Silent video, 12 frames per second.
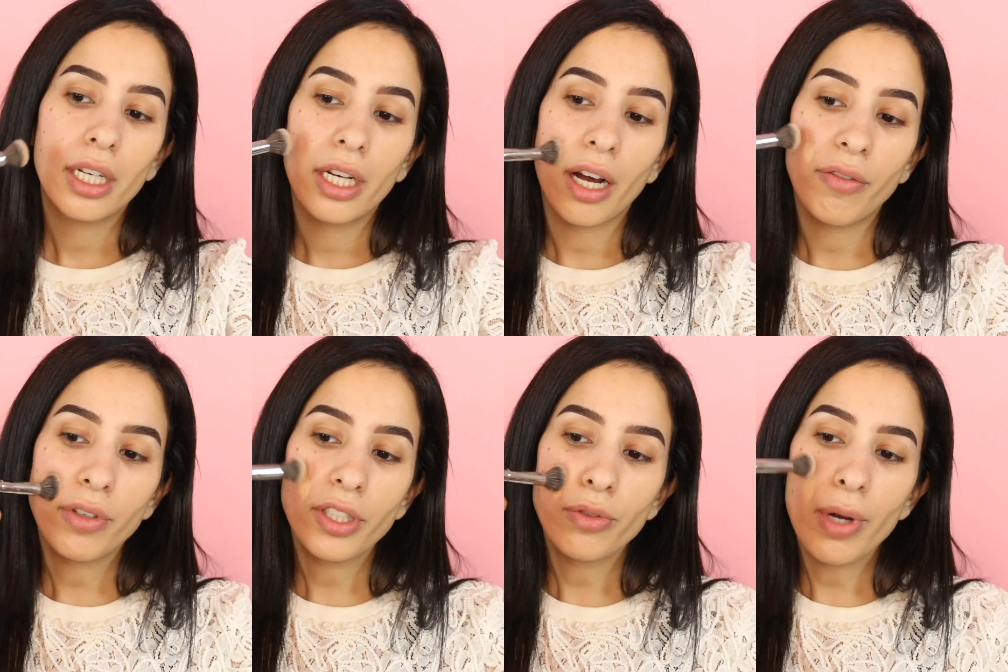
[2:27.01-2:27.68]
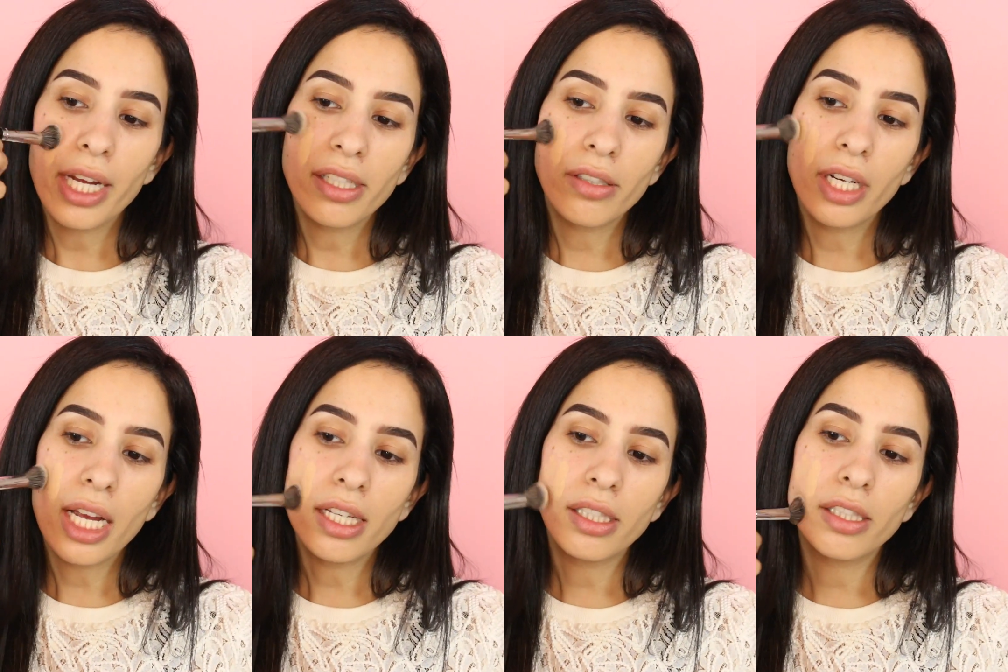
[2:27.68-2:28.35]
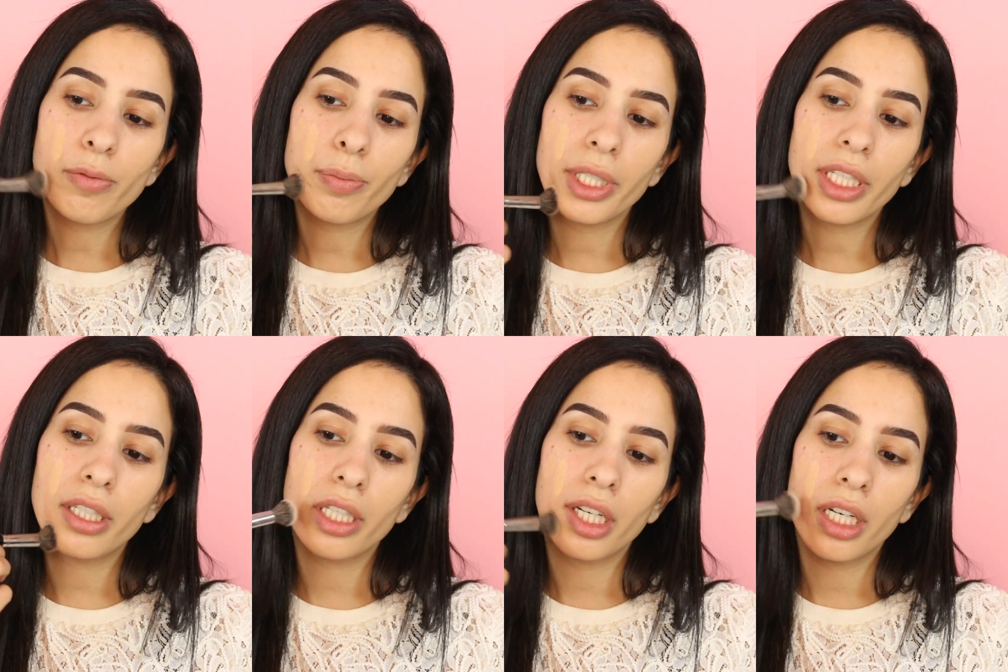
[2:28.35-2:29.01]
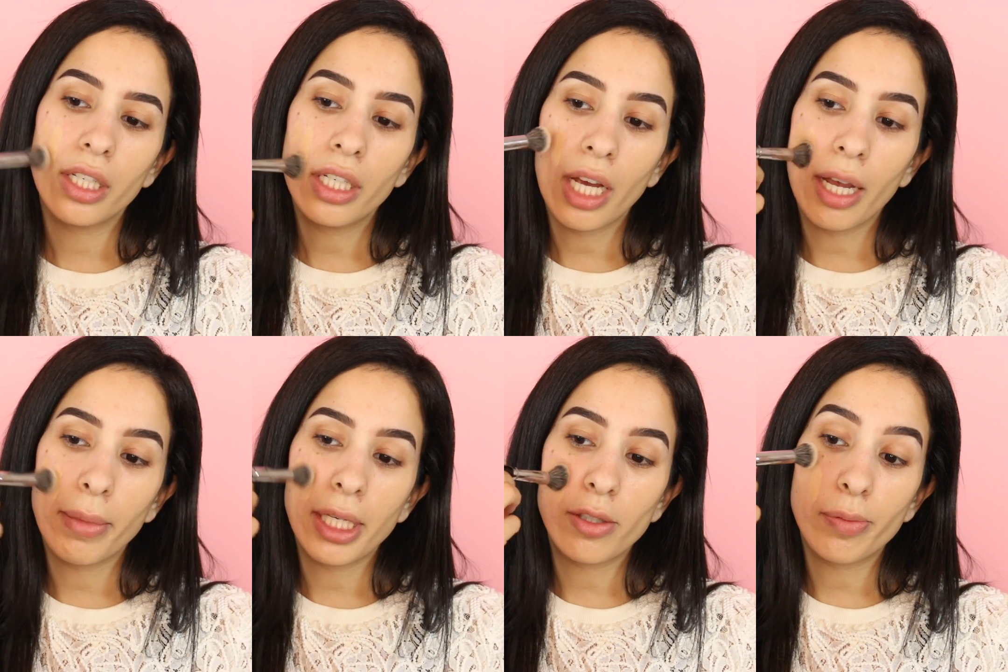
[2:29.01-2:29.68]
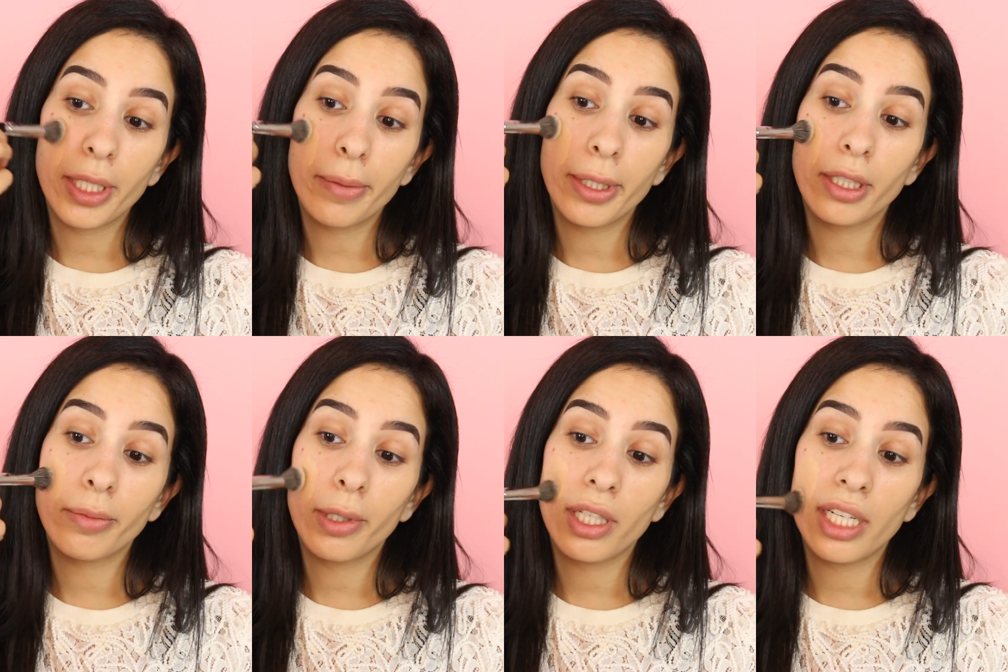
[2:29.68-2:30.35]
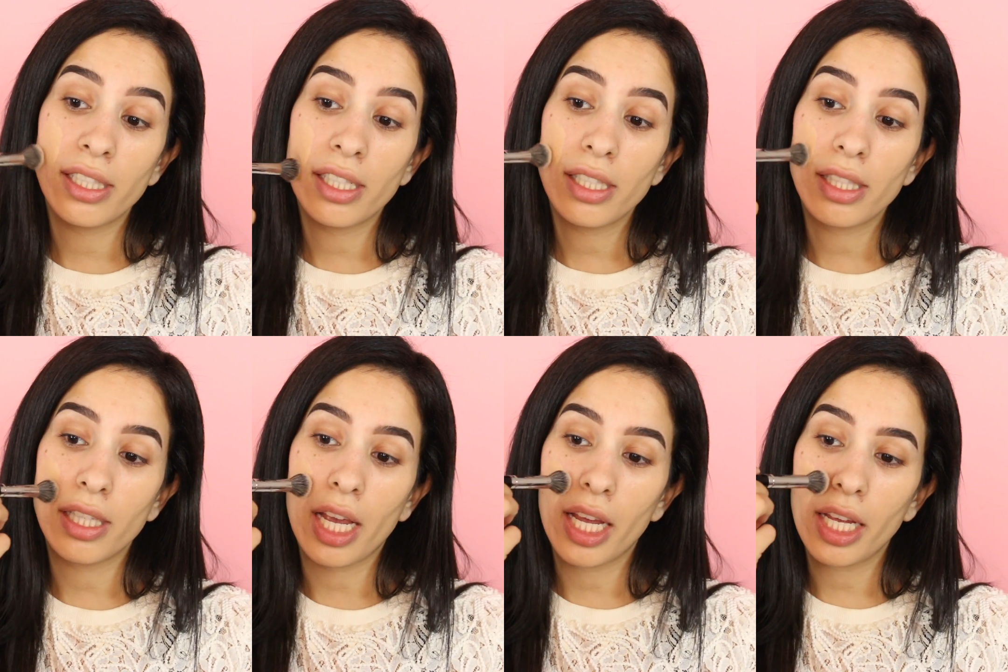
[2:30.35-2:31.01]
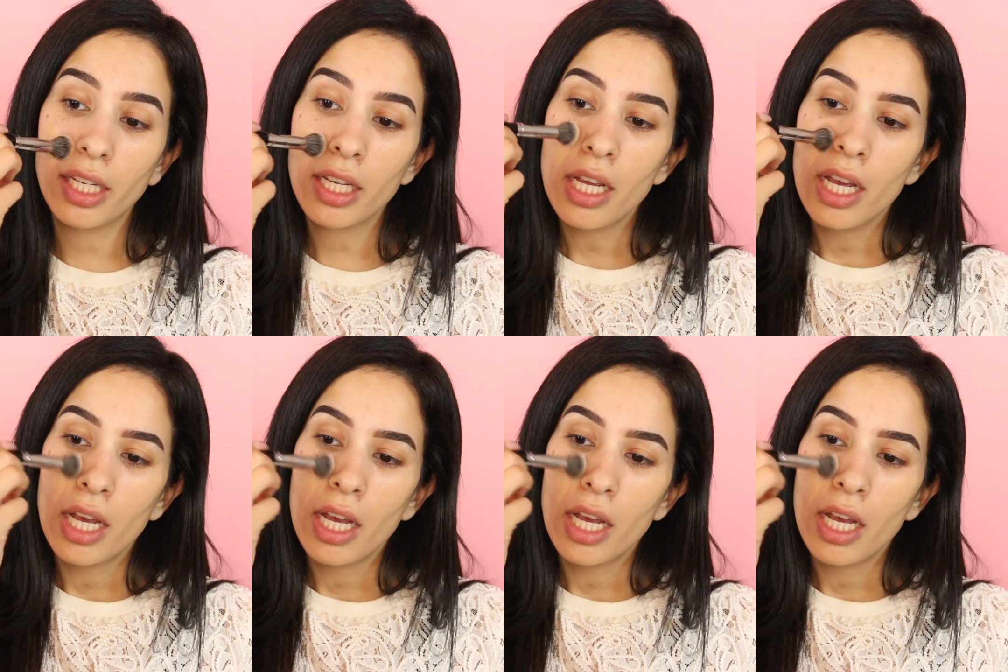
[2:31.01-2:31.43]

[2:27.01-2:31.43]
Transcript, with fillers: Coverage-wise, you guys, it's pretty good. I mean, it's pretty buildable, as I said.